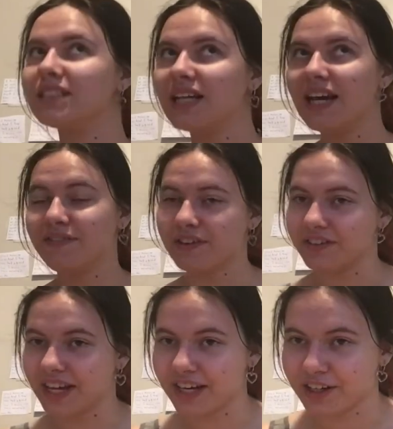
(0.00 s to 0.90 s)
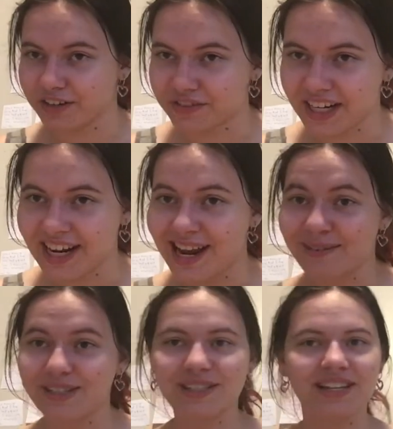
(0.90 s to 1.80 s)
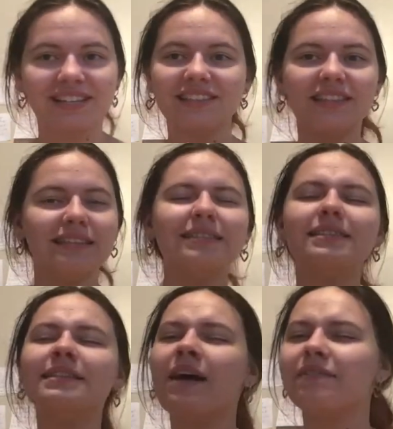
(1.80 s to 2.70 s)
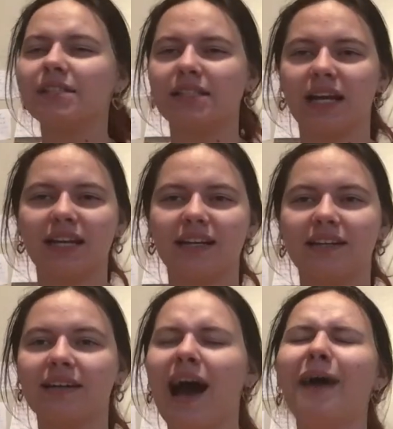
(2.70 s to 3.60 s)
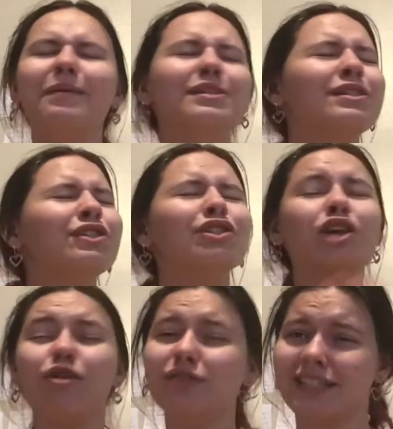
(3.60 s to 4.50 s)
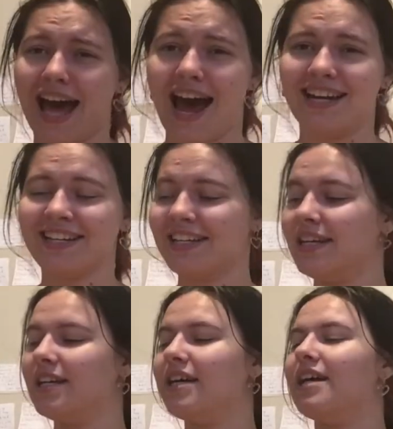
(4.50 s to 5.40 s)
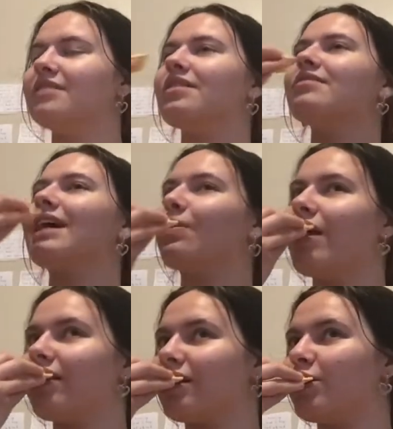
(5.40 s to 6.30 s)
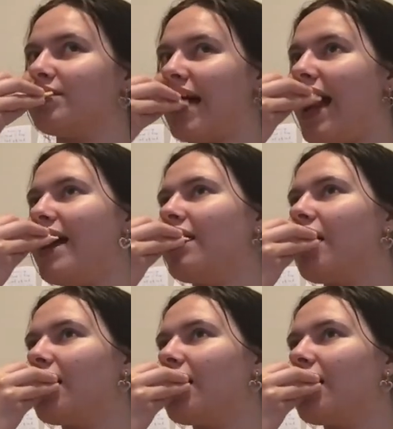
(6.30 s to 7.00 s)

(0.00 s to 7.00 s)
And I found out they had a girlfriend, and I was devastated. I was so sad. So I was like, well, there goes that.